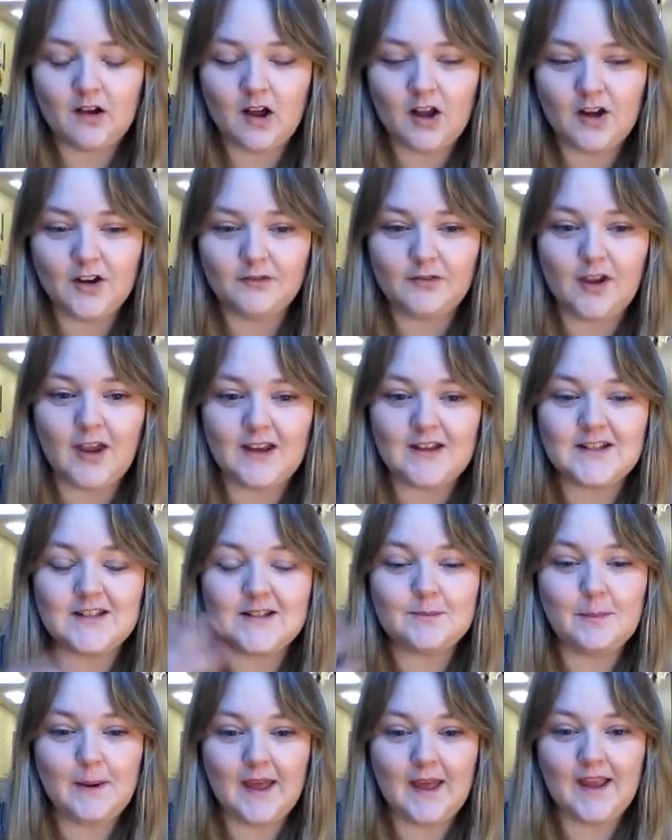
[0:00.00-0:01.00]
of
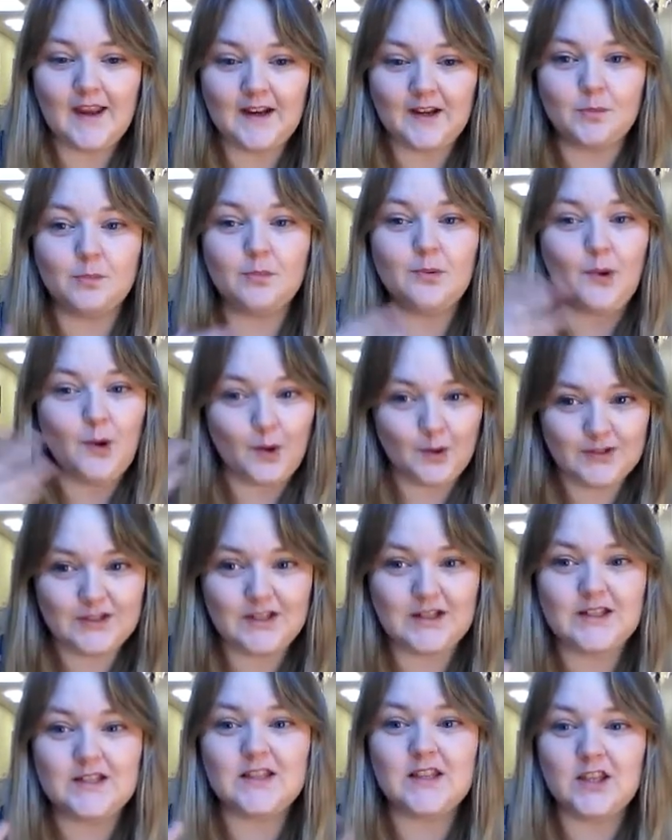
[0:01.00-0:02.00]
explain the
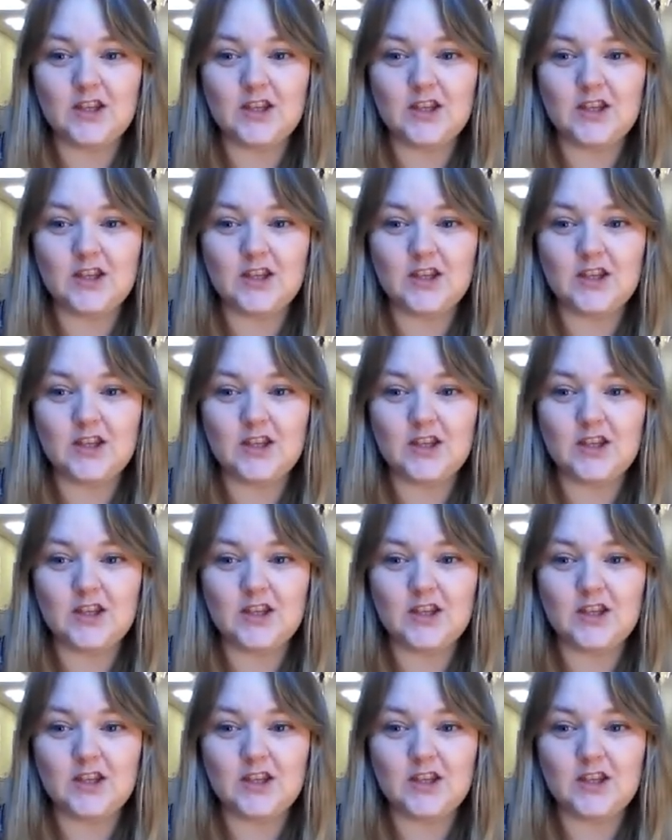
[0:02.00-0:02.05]
process